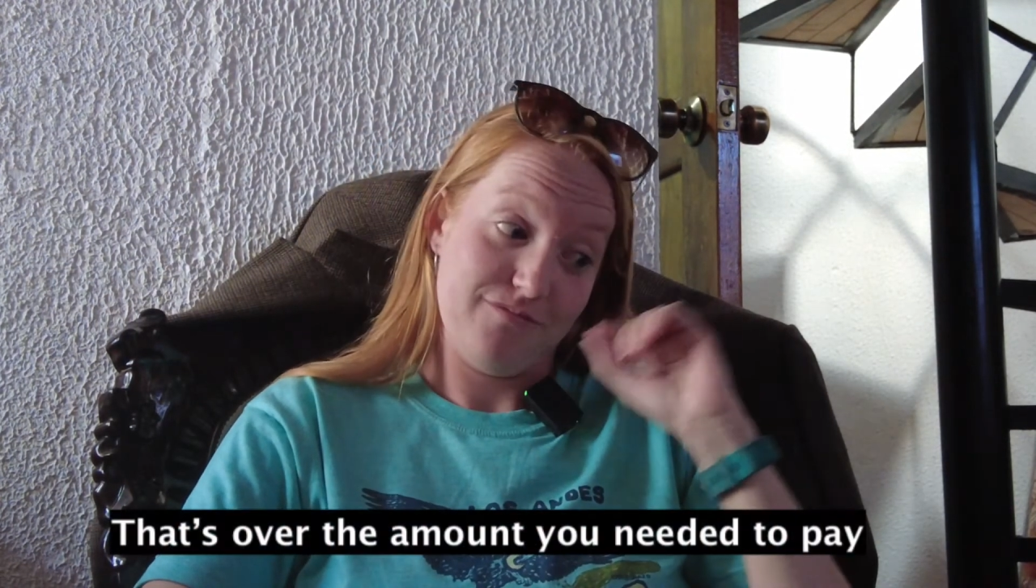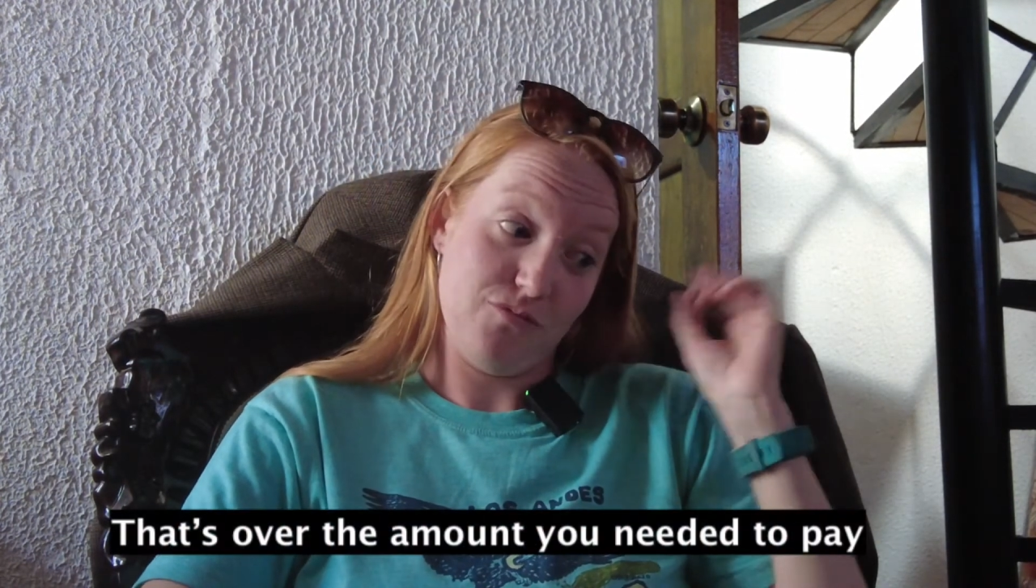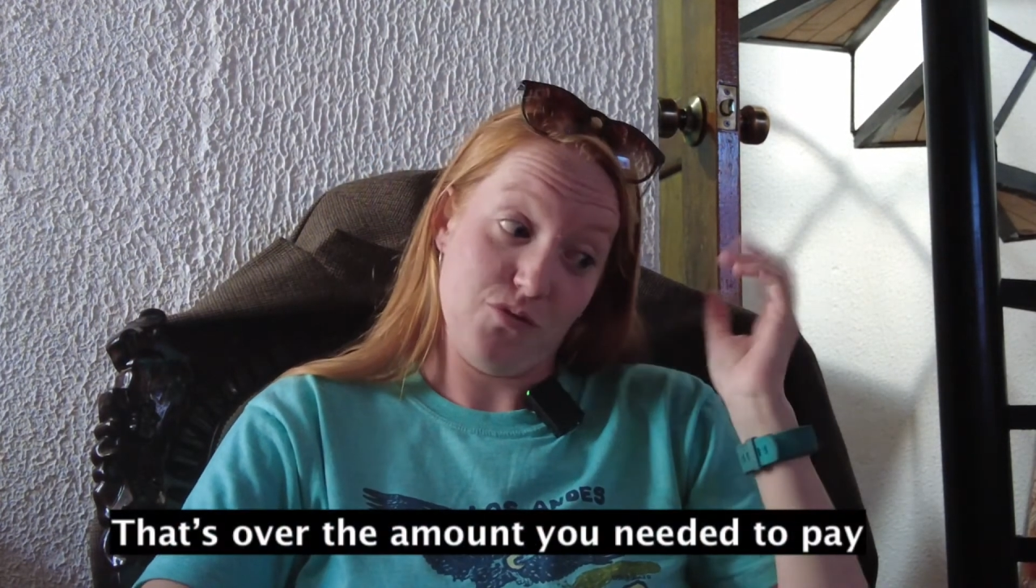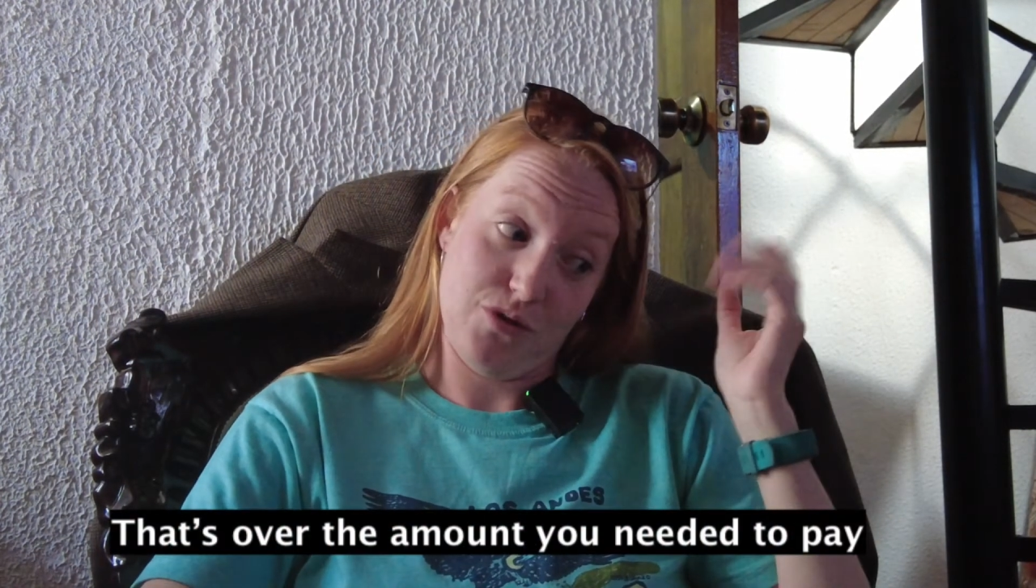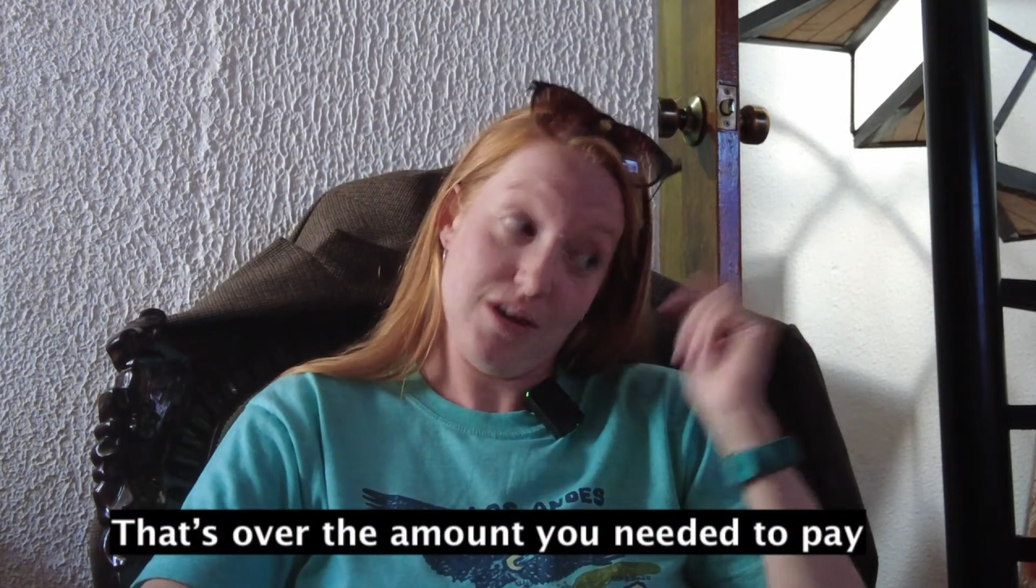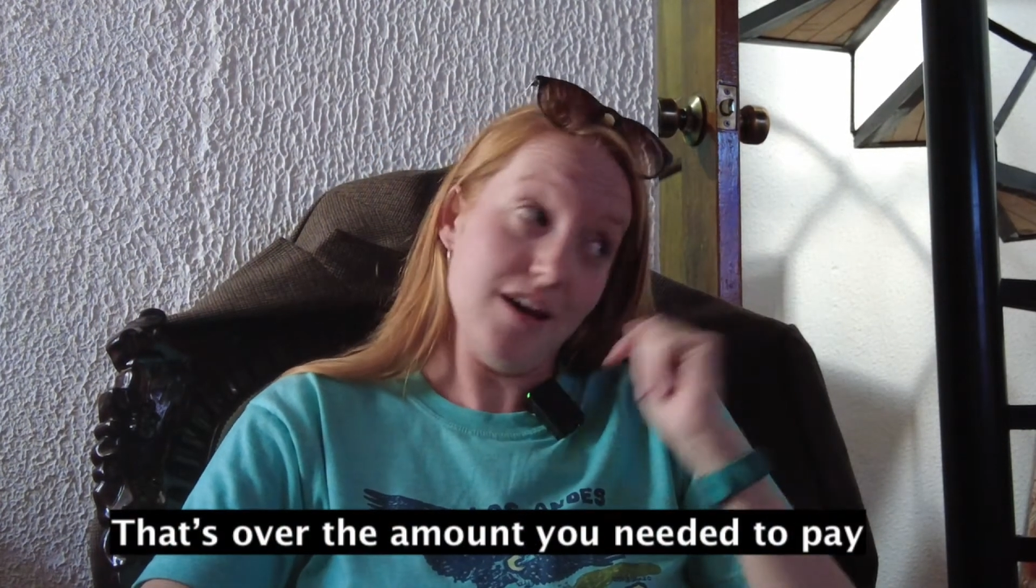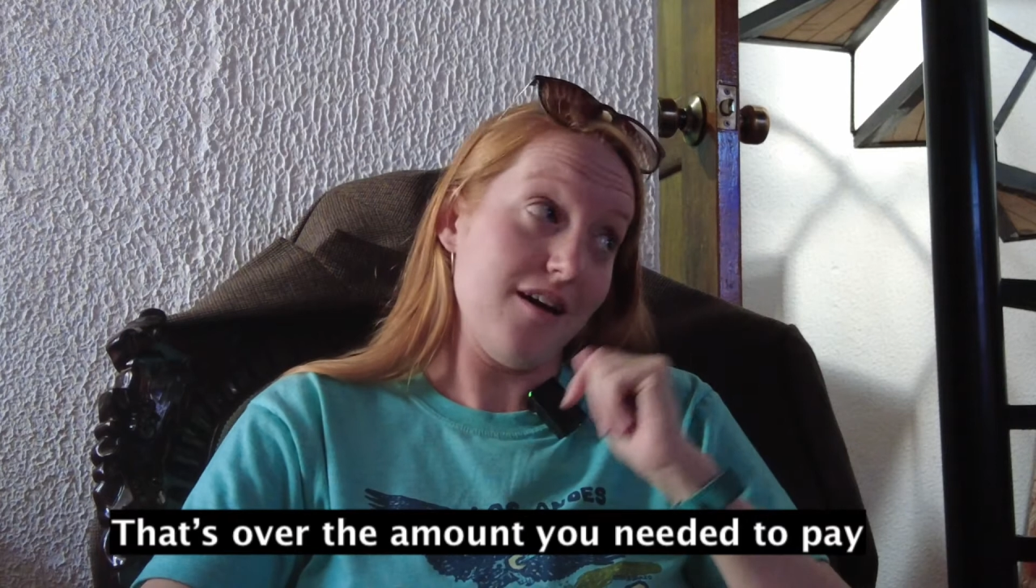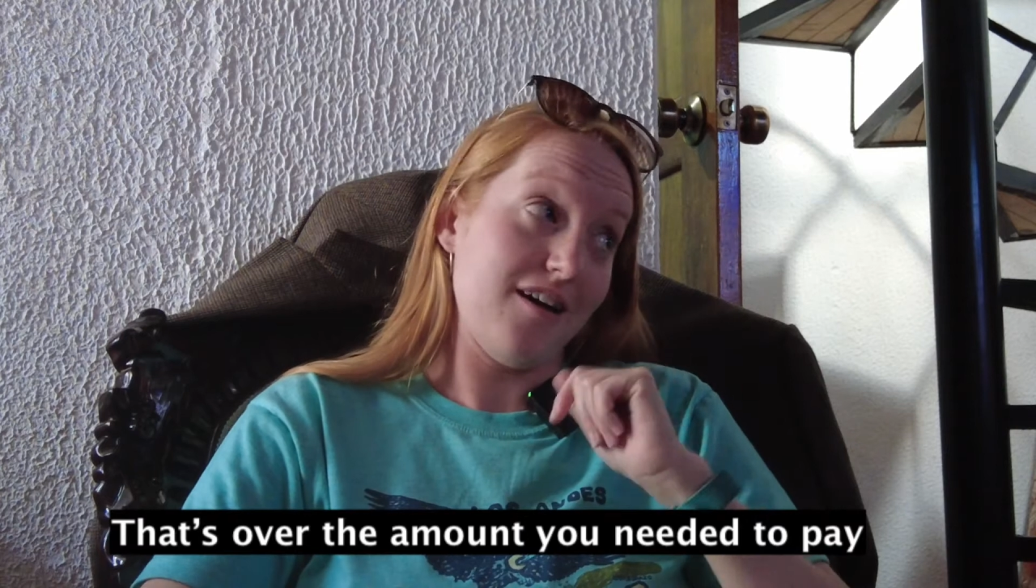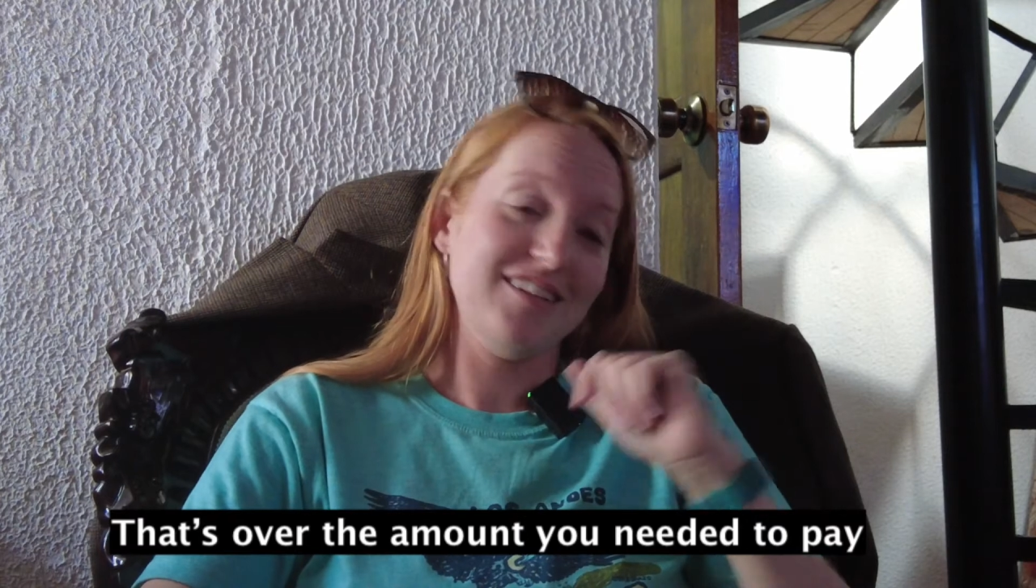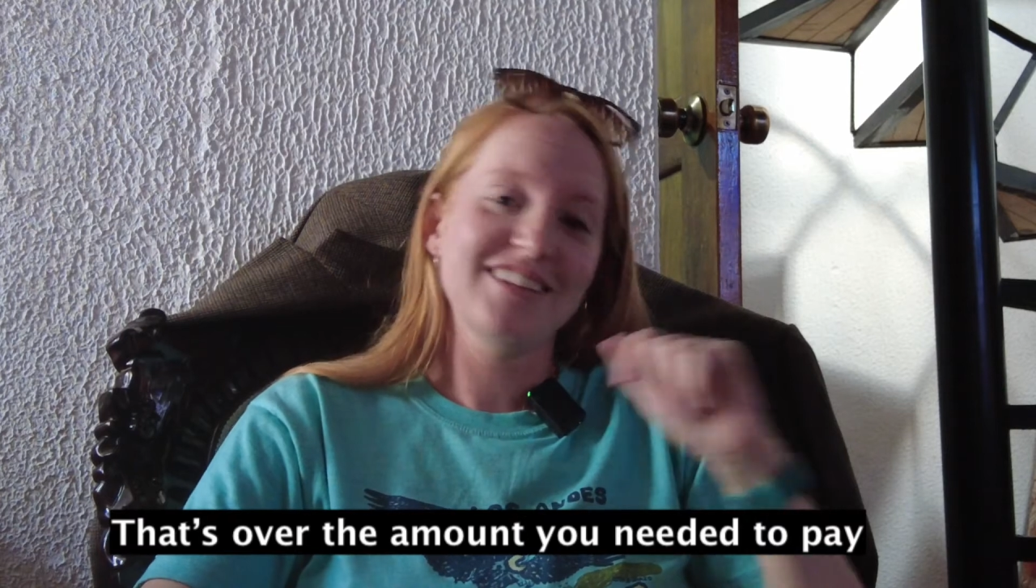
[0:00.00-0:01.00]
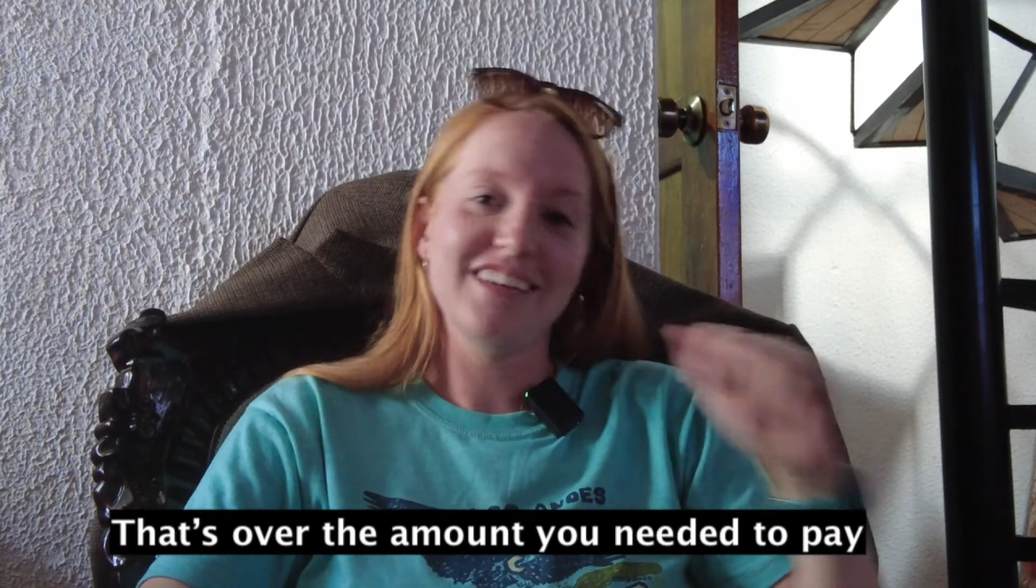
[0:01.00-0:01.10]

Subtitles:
Well, yeah,